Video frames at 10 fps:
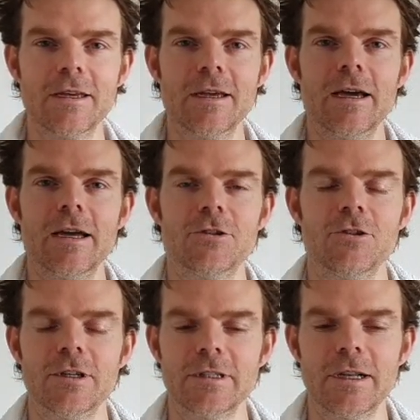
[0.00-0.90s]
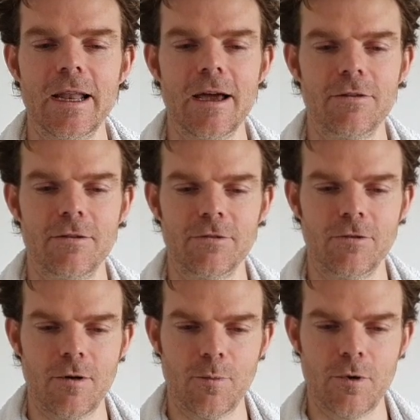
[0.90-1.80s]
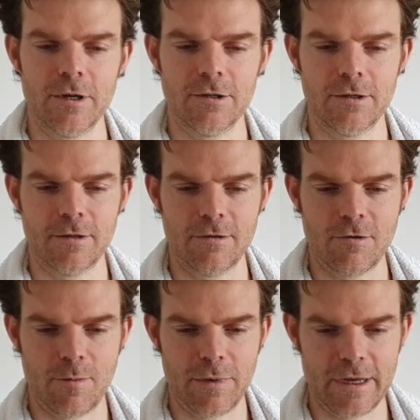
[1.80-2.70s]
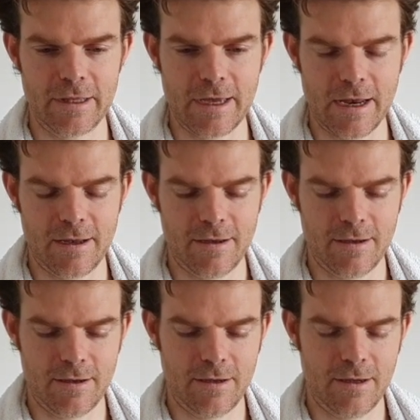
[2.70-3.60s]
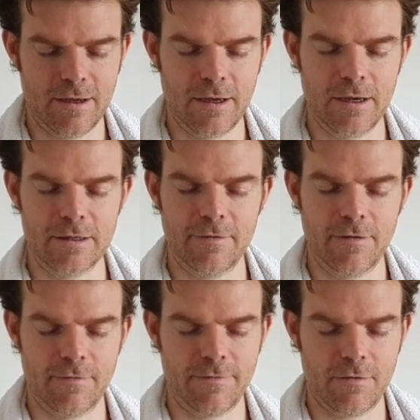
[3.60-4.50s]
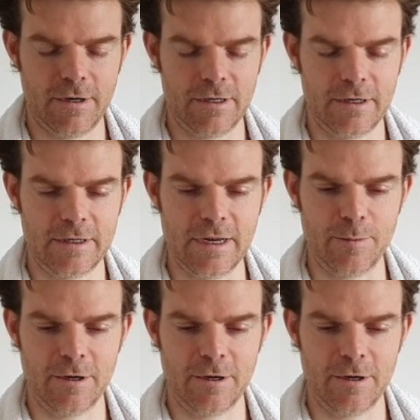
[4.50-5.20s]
and just allow the top one just to drop like that, as if you're falling to sleep.